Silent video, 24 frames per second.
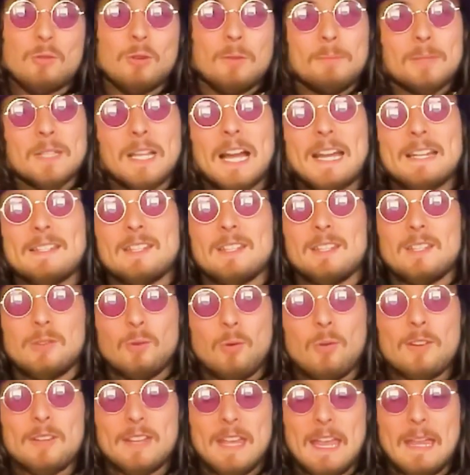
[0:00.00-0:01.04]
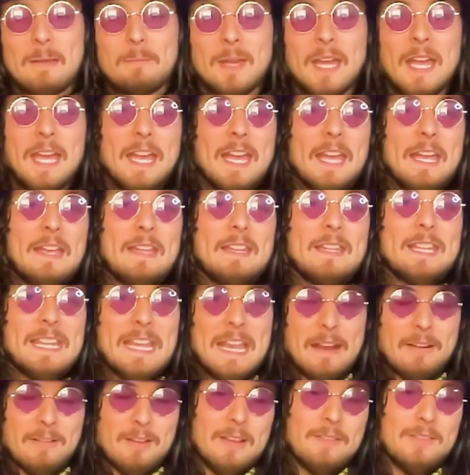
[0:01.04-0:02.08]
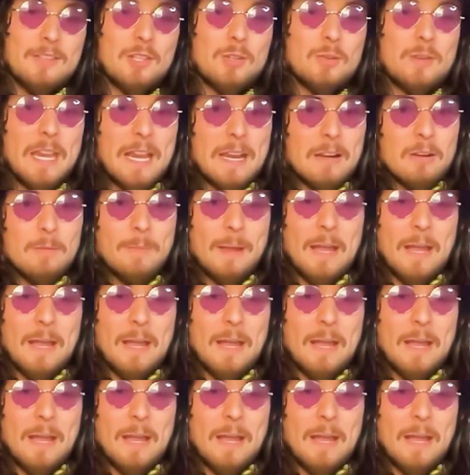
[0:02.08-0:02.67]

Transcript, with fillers: to apply to your game in the area that you care